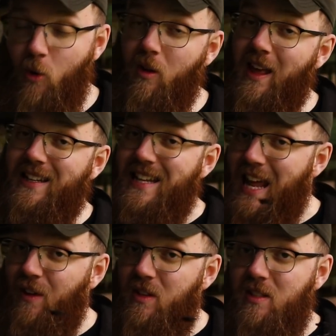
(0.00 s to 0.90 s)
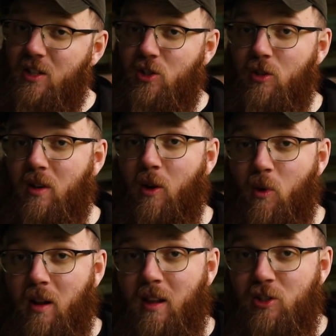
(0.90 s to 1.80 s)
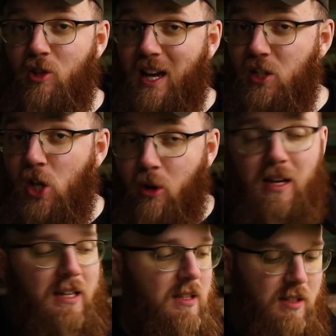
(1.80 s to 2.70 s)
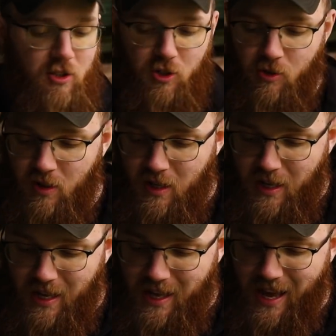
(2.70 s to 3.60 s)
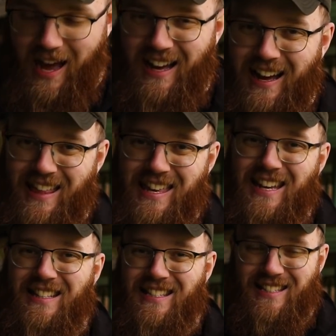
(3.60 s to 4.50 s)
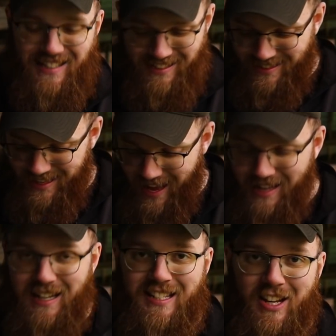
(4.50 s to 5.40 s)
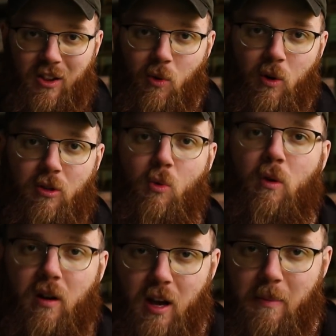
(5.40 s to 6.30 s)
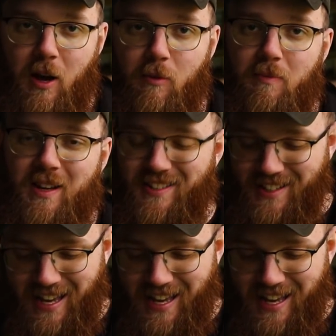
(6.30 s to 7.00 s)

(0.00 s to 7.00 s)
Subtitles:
while I did have this issue, and I want to let you guys know I had this issue, I think it's not necessarily worth worrying about, because